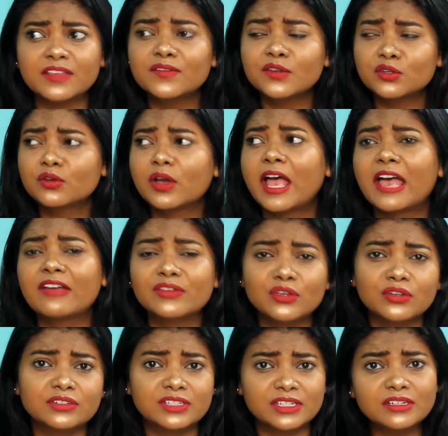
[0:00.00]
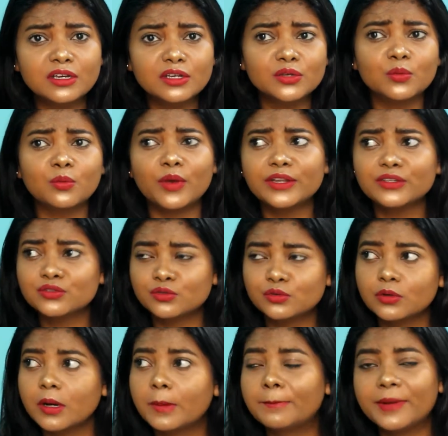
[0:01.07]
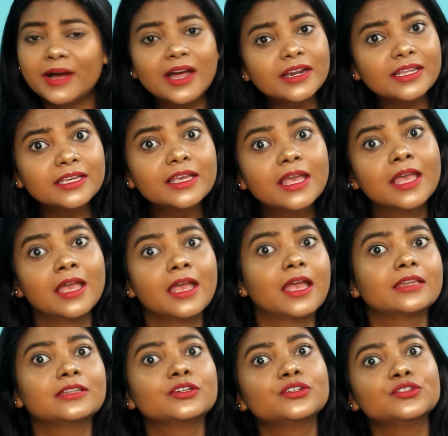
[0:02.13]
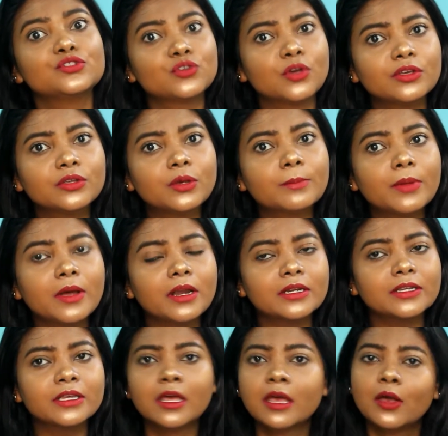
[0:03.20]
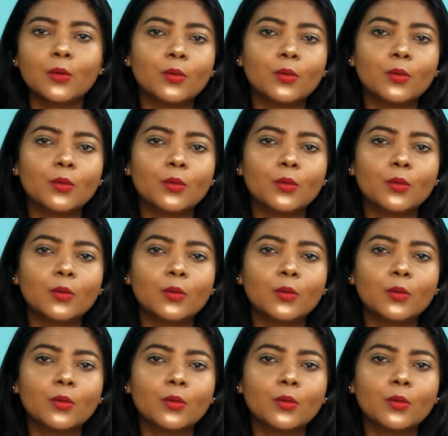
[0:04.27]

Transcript: Even you're having a dinner, you went to a party and you're enjoying your party,